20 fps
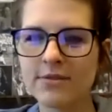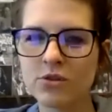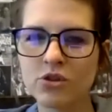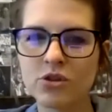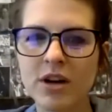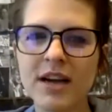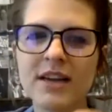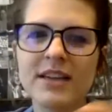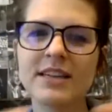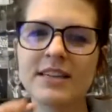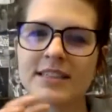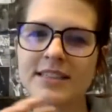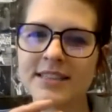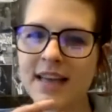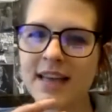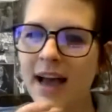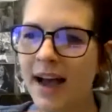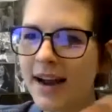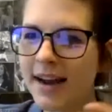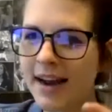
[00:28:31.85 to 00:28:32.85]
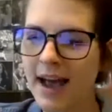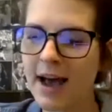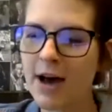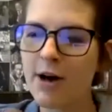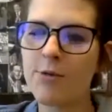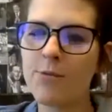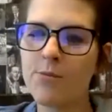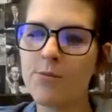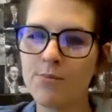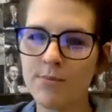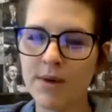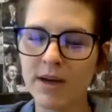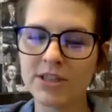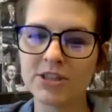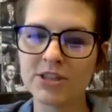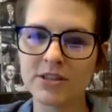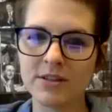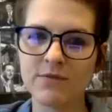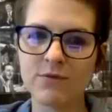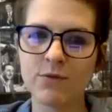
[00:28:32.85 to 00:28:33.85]
trying to decide how
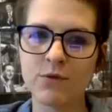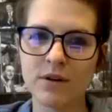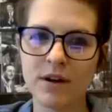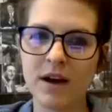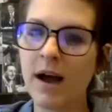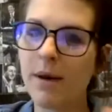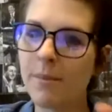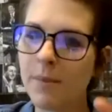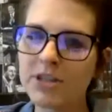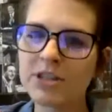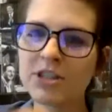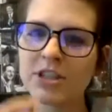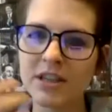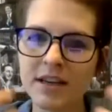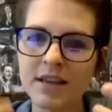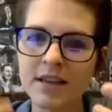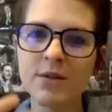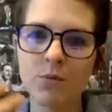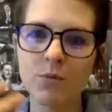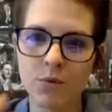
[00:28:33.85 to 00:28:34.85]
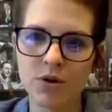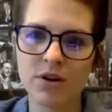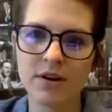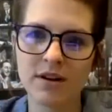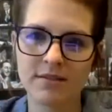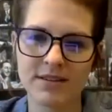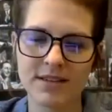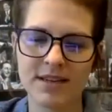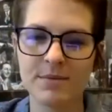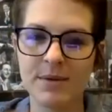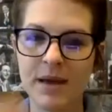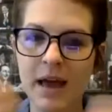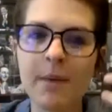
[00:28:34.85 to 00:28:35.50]
much in the for how much in the world I was going to be,